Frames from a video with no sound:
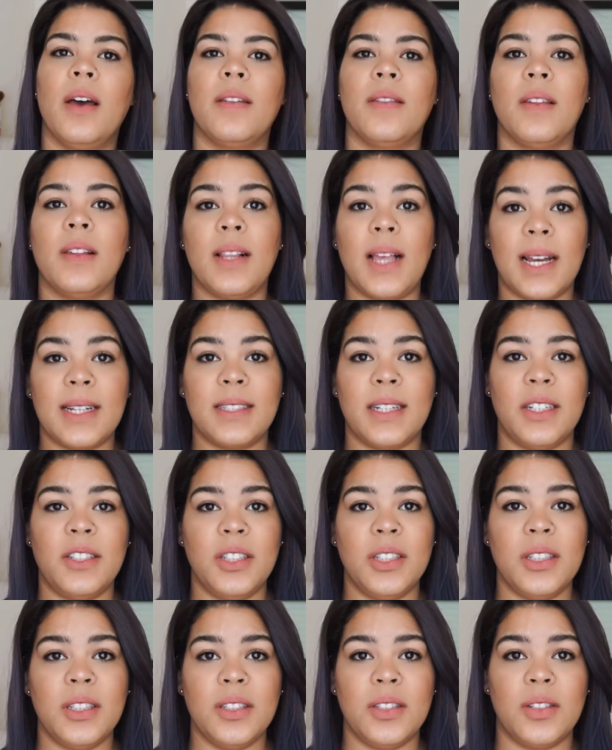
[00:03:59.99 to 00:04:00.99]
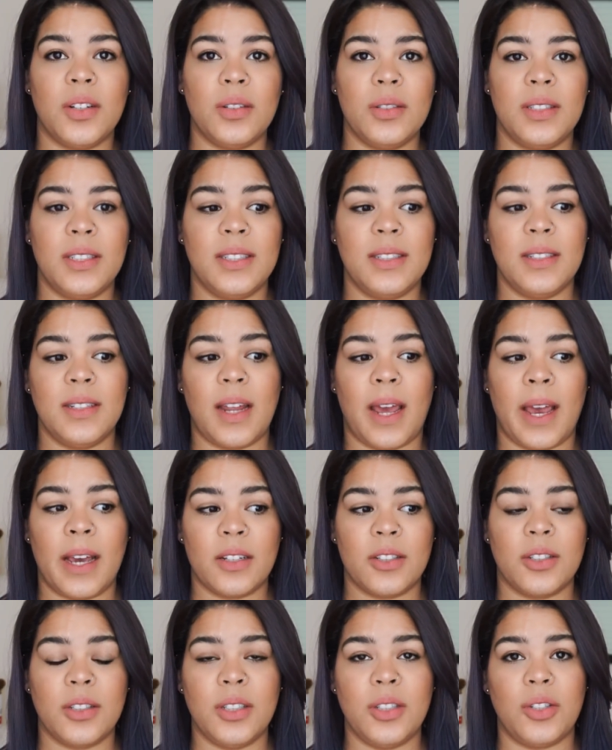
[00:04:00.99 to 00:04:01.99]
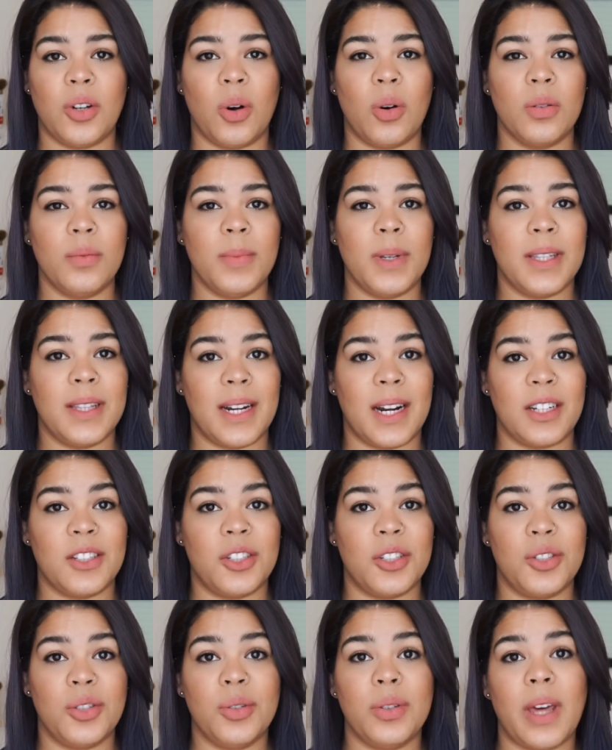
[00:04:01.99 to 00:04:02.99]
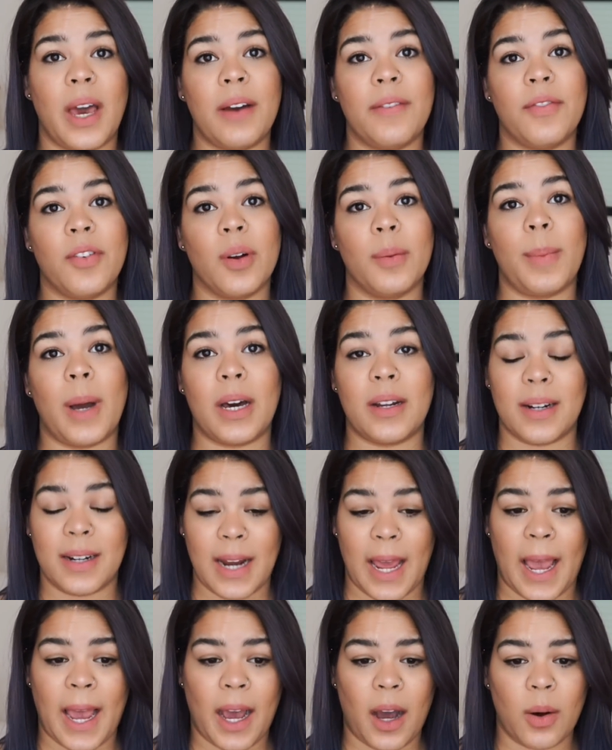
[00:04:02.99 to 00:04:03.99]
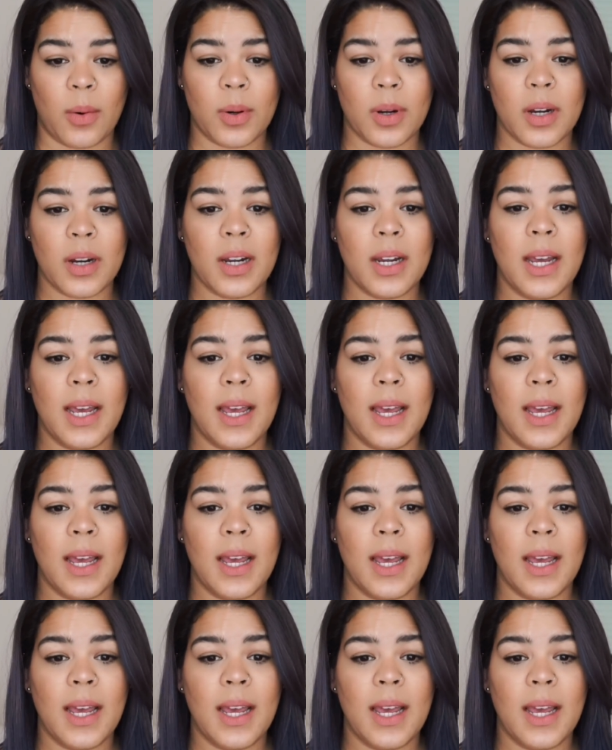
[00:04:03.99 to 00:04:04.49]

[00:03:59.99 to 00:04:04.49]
The lactation consultant actually told me that I should do that for about an hour.